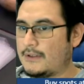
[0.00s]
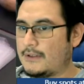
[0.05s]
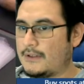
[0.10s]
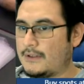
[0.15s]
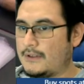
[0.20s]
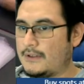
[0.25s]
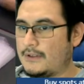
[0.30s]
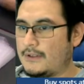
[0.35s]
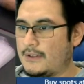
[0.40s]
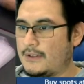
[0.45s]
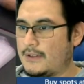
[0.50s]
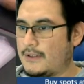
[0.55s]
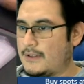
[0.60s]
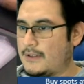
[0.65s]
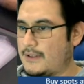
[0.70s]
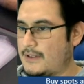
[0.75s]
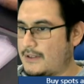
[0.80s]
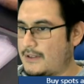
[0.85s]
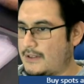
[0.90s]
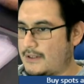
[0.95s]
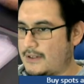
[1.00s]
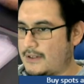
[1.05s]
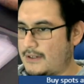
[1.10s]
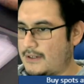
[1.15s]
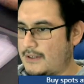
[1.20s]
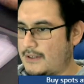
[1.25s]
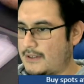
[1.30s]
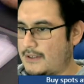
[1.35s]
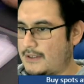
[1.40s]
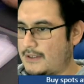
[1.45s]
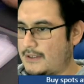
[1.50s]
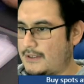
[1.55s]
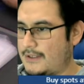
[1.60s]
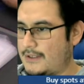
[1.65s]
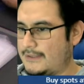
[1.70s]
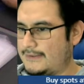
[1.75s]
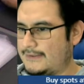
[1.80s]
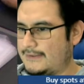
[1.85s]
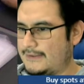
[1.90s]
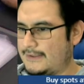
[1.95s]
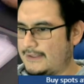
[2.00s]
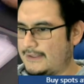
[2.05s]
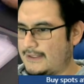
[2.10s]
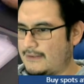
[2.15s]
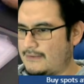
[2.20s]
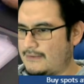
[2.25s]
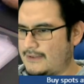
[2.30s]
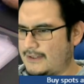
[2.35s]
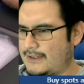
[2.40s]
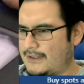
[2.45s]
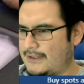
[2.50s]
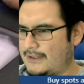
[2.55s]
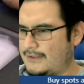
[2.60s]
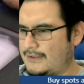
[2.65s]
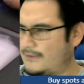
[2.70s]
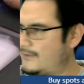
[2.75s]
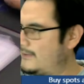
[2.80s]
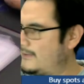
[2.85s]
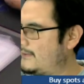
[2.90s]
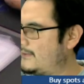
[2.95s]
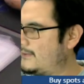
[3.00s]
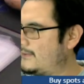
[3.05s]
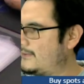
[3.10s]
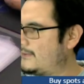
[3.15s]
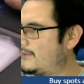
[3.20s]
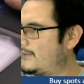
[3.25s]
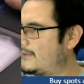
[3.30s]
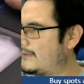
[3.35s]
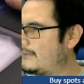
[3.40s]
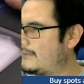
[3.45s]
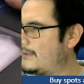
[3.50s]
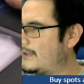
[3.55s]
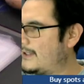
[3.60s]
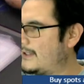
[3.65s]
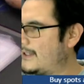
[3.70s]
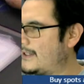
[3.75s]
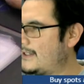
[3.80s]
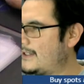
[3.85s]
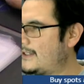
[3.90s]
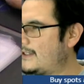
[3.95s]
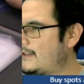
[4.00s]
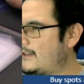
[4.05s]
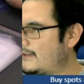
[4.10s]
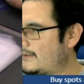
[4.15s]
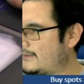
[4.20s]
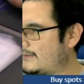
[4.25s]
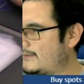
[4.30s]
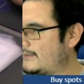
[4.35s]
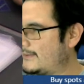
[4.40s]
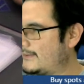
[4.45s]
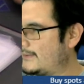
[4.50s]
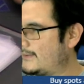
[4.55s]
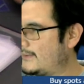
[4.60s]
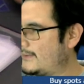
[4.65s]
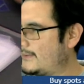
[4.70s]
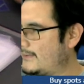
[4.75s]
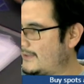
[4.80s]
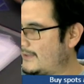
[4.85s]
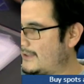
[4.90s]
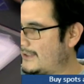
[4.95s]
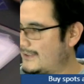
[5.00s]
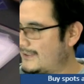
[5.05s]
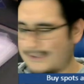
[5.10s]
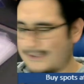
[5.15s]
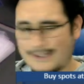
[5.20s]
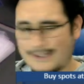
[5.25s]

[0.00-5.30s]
uh, let's see, I wanted to do something else. What is it I